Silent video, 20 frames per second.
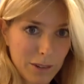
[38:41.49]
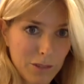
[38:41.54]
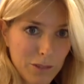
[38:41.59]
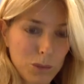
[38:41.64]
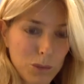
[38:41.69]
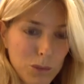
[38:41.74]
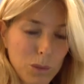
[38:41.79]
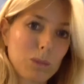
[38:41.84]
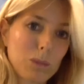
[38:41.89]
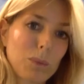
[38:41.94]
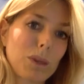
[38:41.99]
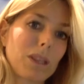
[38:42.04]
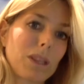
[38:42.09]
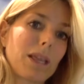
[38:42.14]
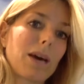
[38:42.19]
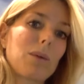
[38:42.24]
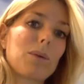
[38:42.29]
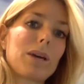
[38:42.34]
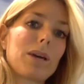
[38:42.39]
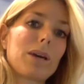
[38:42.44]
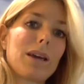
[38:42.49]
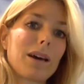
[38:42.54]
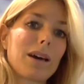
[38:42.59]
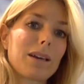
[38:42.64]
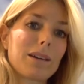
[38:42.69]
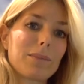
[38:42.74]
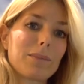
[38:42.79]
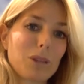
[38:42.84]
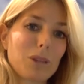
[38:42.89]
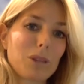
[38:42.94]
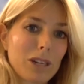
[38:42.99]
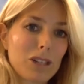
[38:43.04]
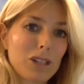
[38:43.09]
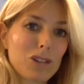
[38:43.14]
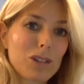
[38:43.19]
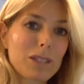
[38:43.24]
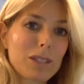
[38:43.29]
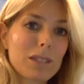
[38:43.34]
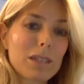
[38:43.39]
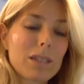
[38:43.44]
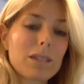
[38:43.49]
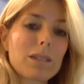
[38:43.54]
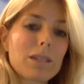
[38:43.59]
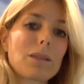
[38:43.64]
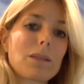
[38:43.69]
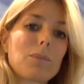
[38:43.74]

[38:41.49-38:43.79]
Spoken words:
if you want to put it that way. I'm not interested.